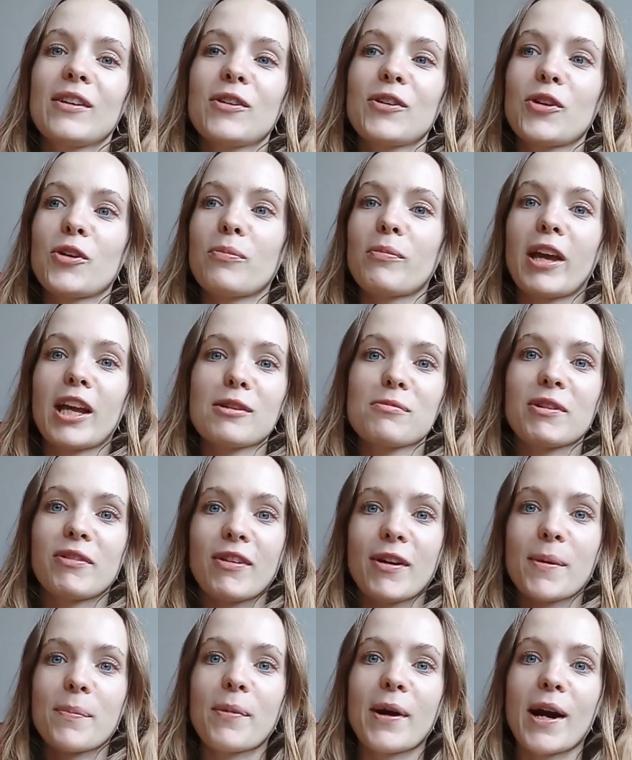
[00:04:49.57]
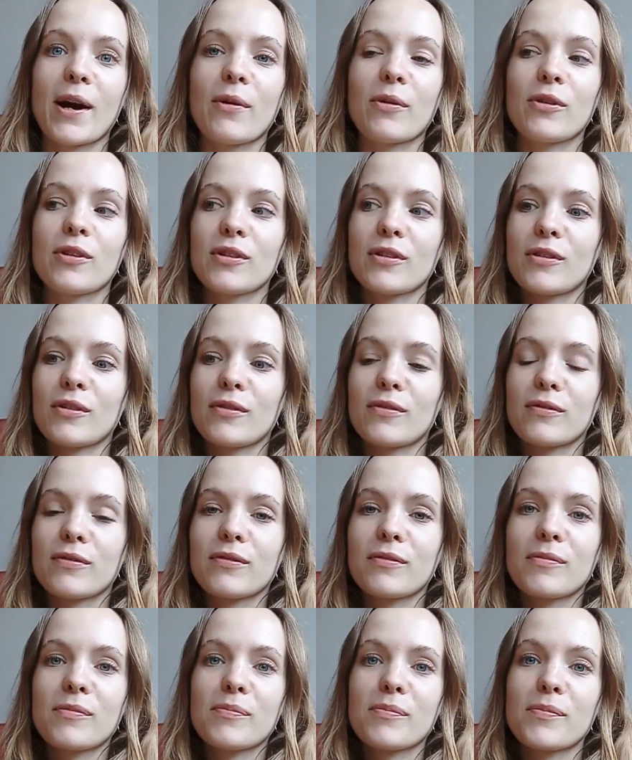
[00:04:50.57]
who makes me very proud of
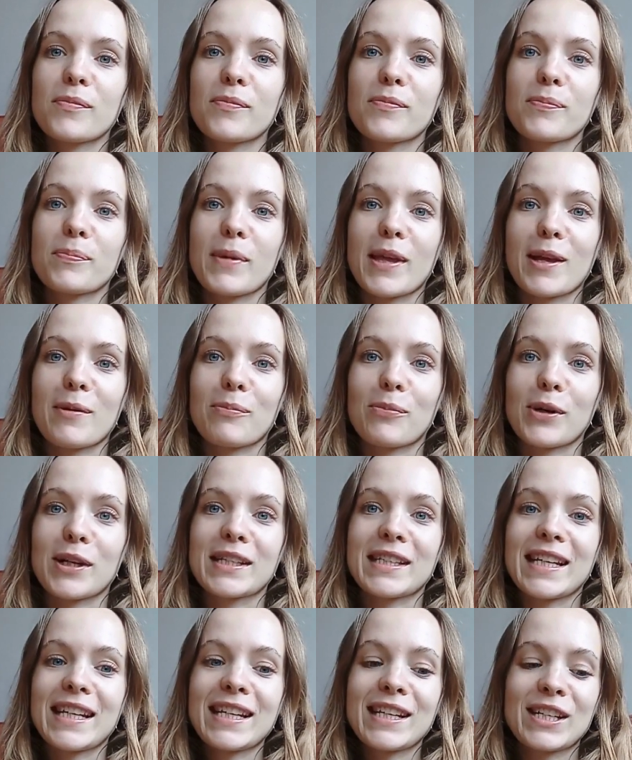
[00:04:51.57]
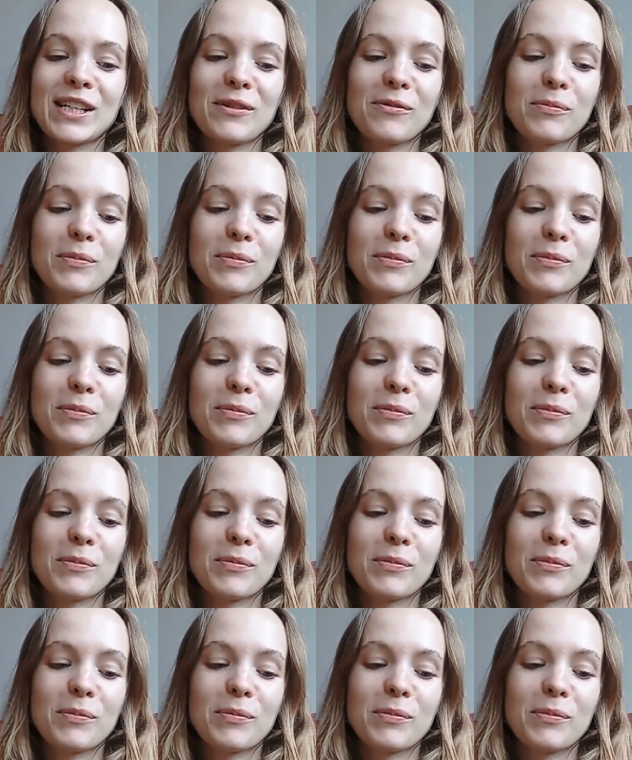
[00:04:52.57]
being British,